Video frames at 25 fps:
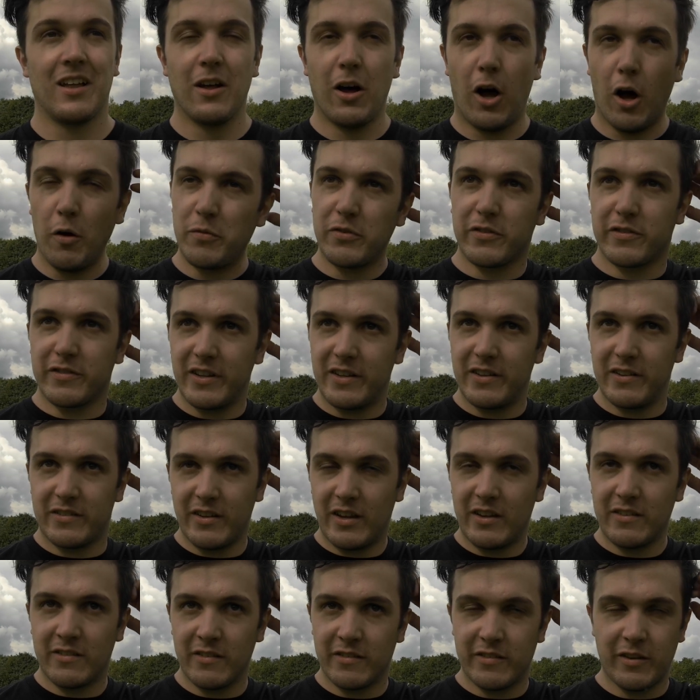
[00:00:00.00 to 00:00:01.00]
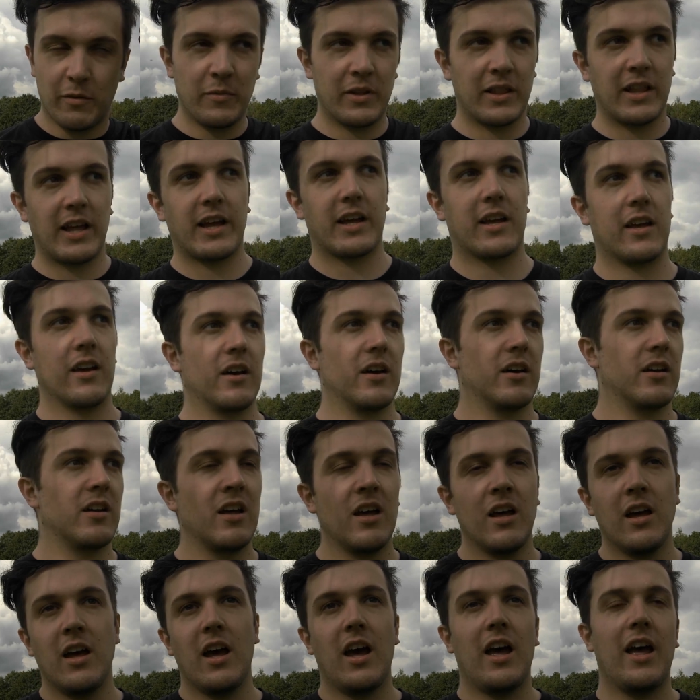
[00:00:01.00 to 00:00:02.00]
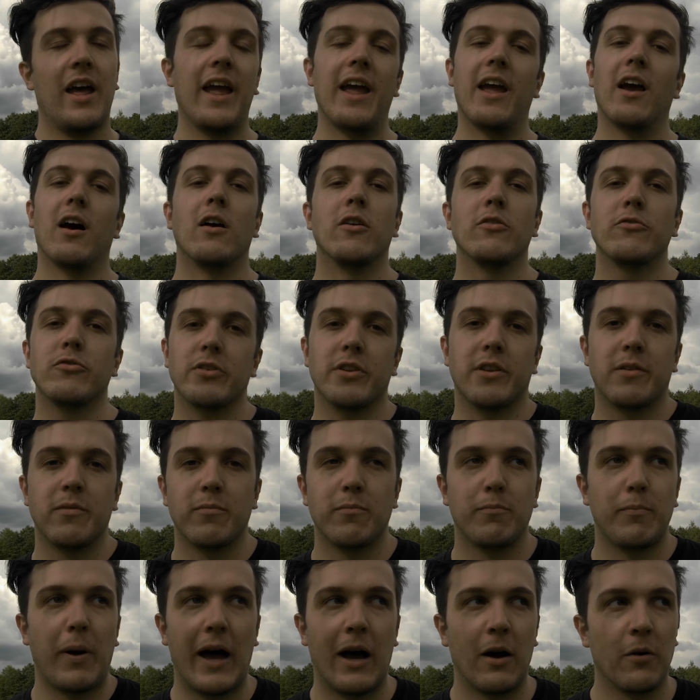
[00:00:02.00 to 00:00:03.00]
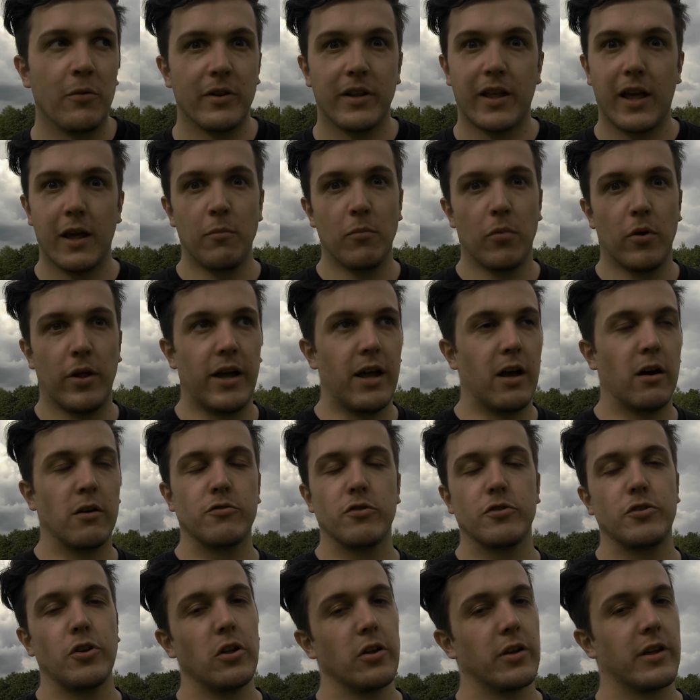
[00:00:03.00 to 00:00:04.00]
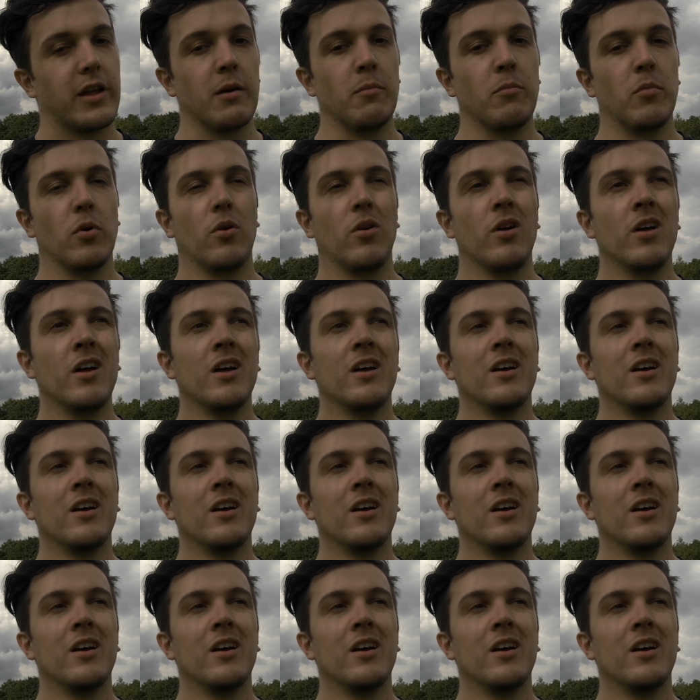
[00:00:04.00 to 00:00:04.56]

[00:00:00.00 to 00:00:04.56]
Obviously this isn't something like a £800 gimbal, $800 gimbal.